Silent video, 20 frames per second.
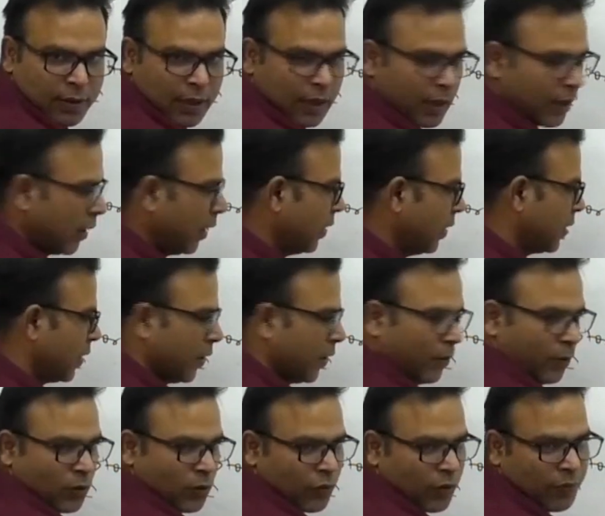Satellites
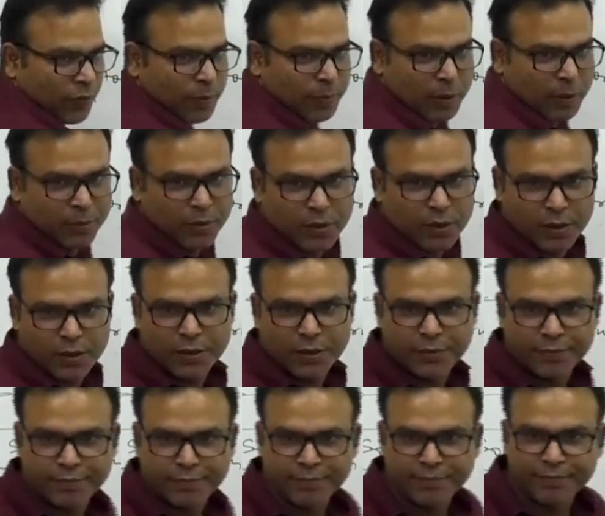are used for which
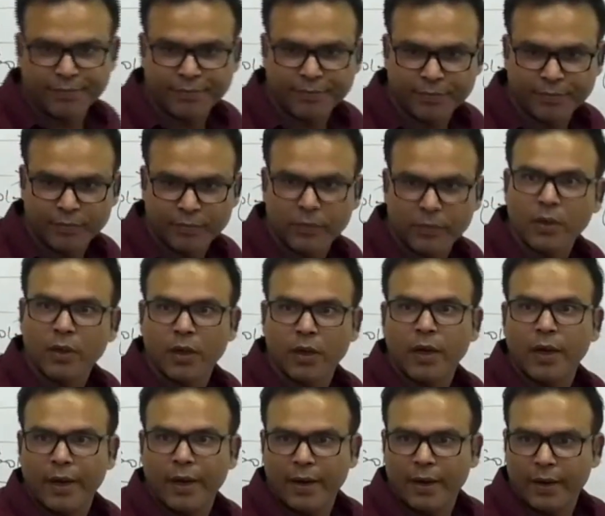purposes?
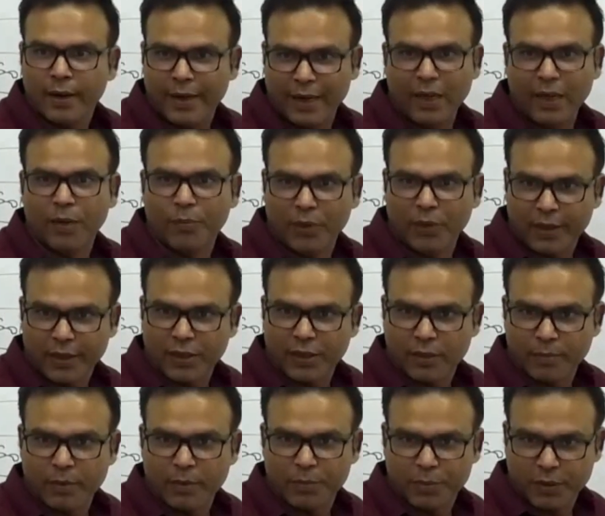
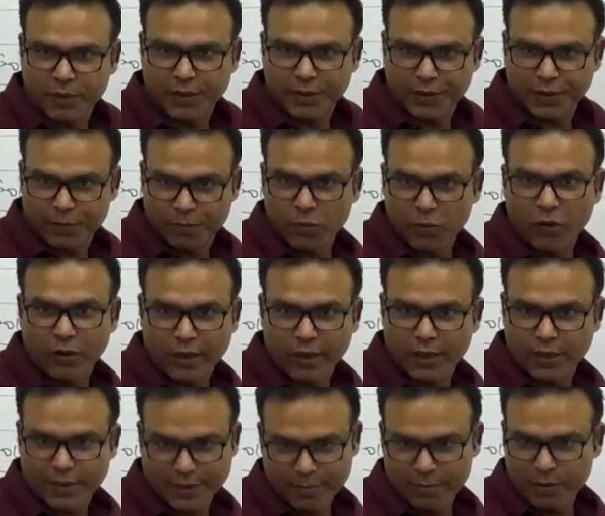Telecommunication purposes,
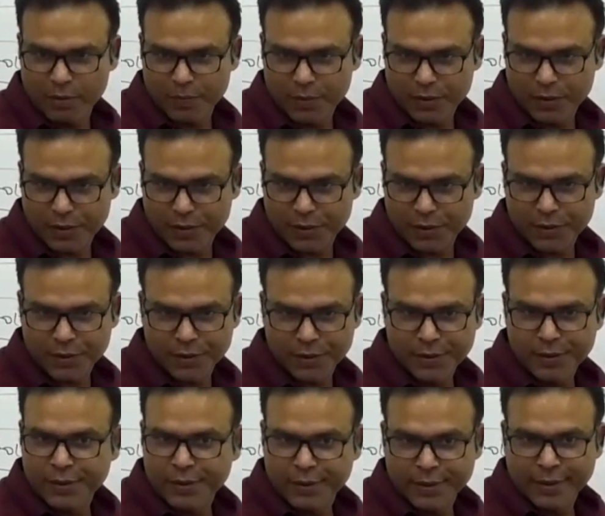broadcasting purposes.
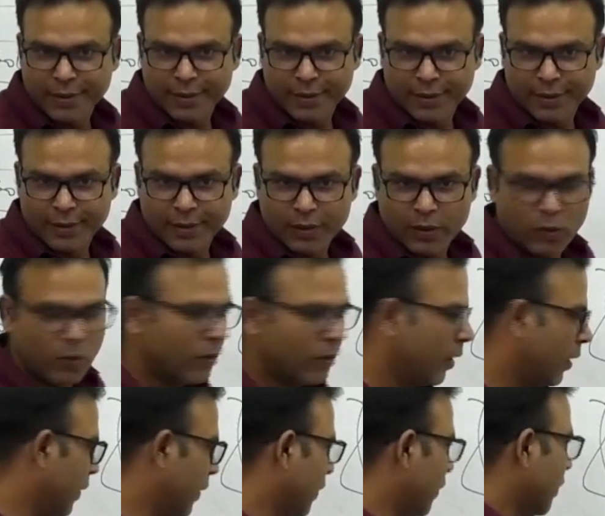
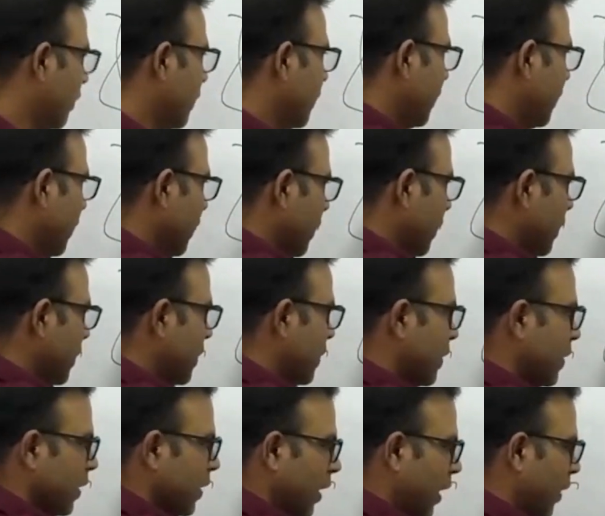Okay, or
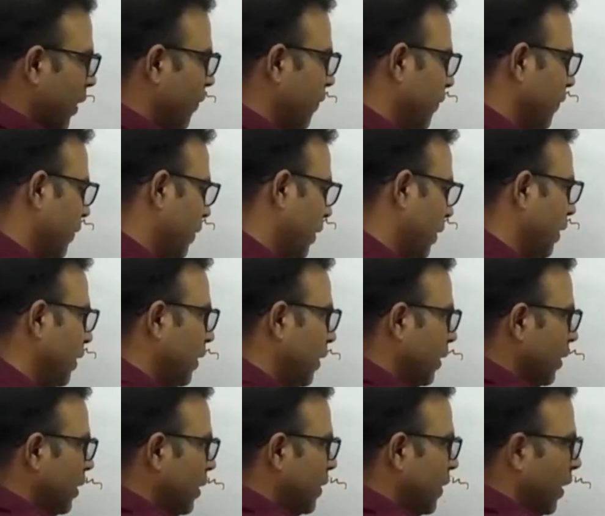this
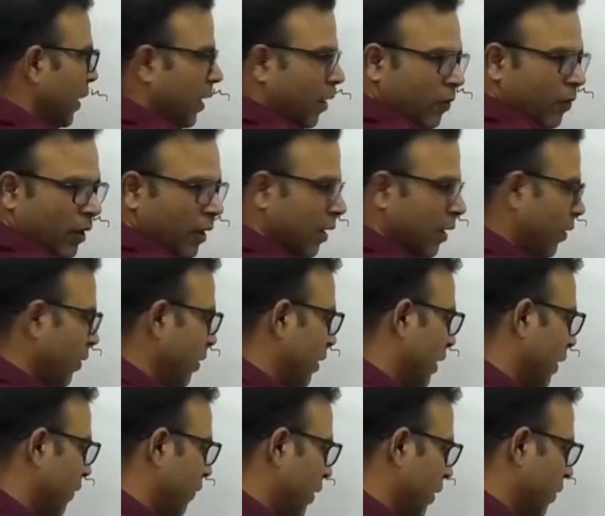area on the ground
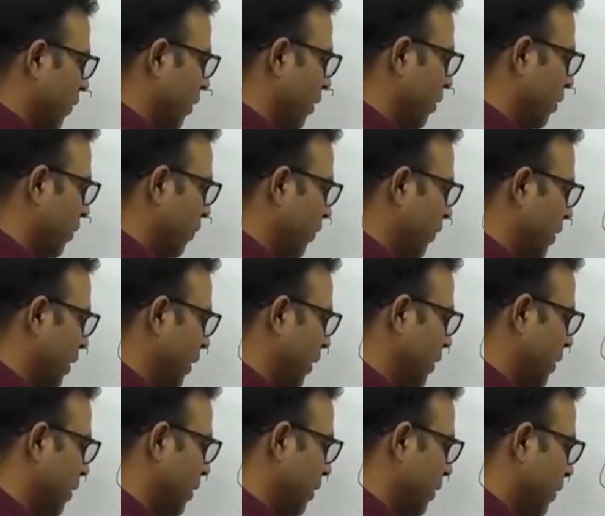have what called? Which
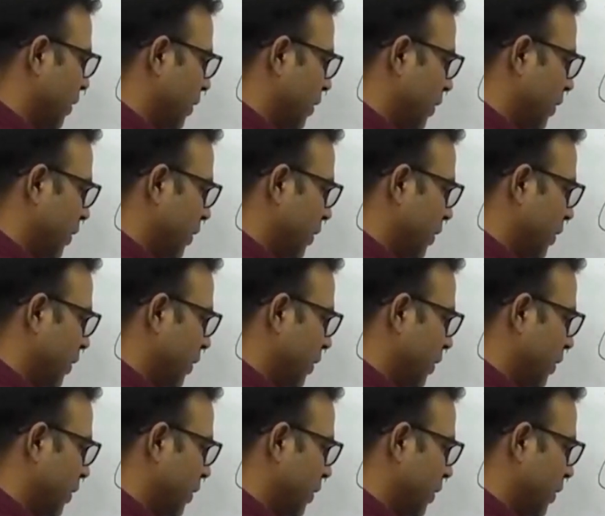lines?